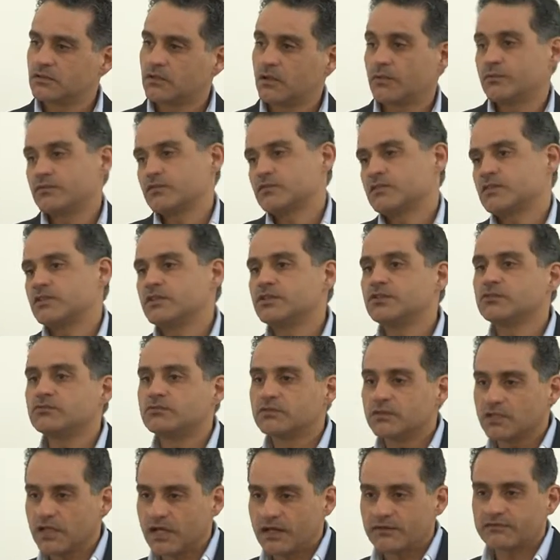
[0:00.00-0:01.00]
Obviously you
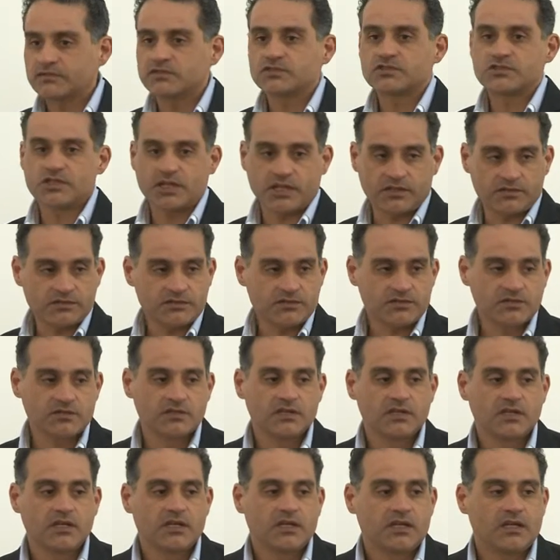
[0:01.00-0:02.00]
will have the chance
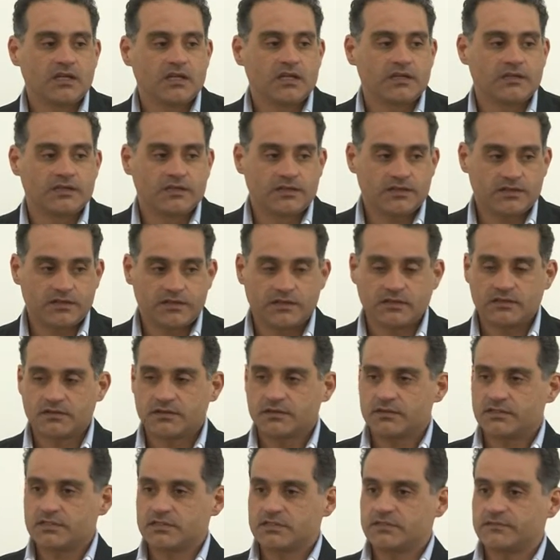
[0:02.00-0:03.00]
and I think
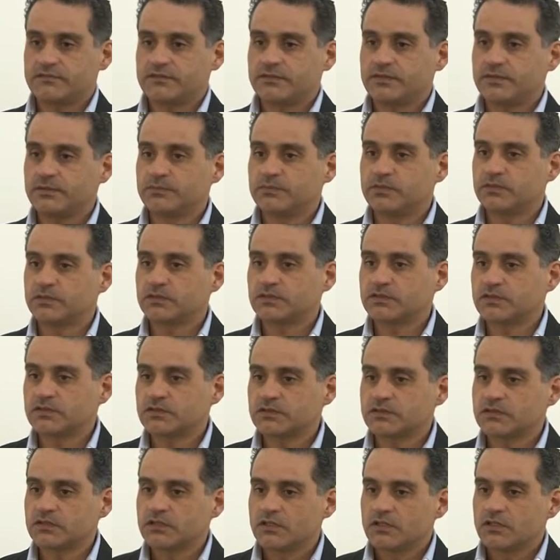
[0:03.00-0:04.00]
this is very
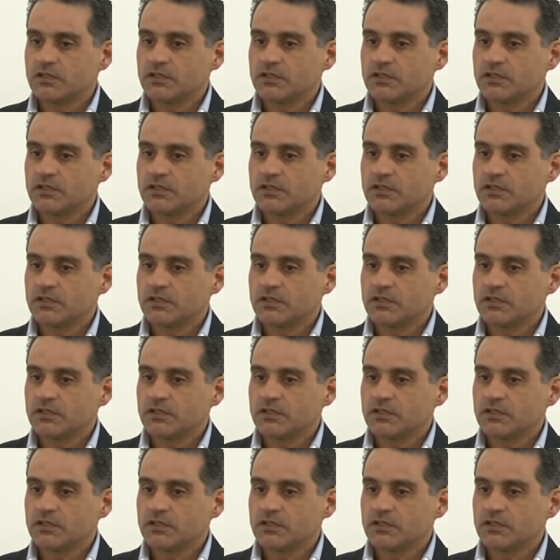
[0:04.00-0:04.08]
important